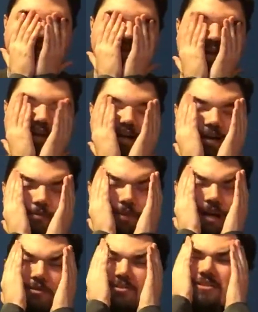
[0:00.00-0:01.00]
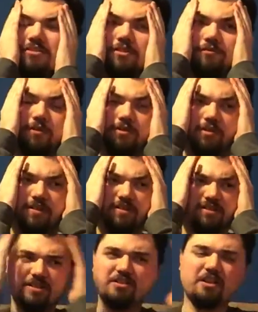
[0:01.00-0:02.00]
um, I was indifferent to this.
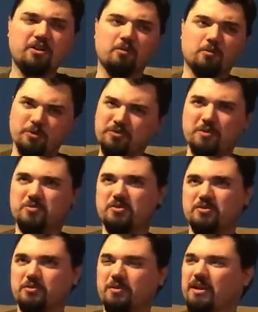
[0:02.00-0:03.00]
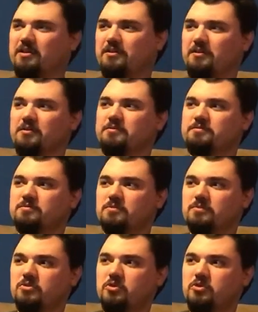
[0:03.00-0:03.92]
DJ Caruso's the director, yeah.